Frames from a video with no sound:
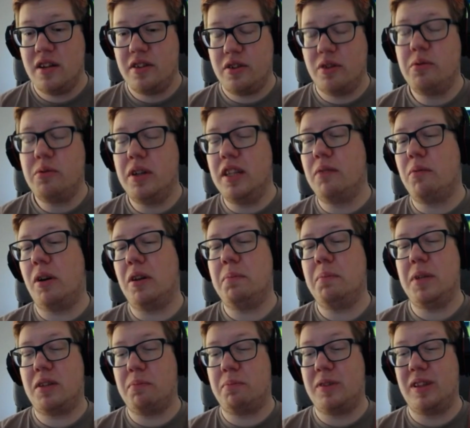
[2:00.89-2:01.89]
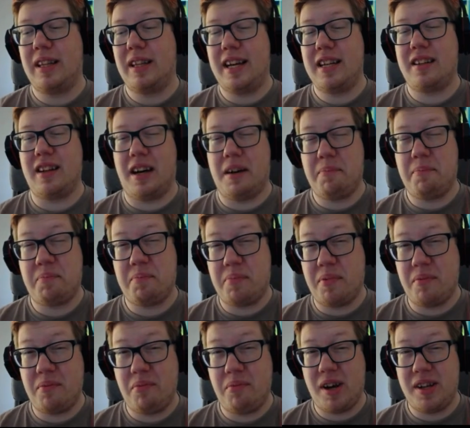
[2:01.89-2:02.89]
You really want me to light
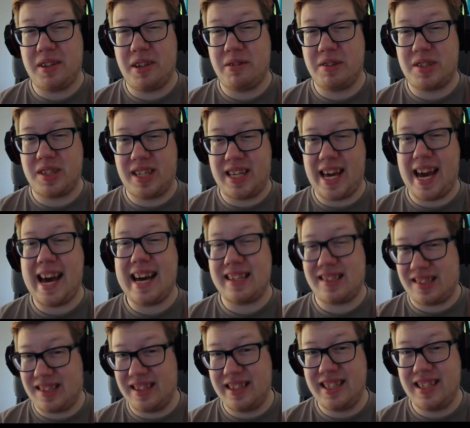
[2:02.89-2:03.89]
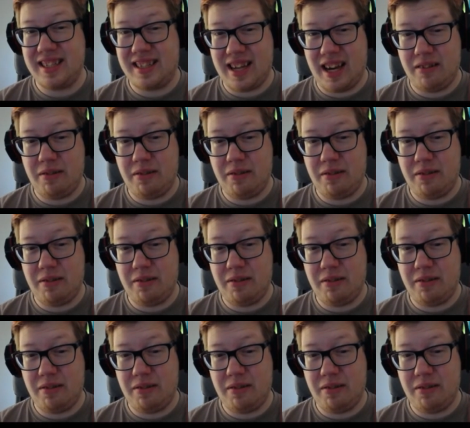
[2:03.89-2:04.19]
up when there is a gas leak?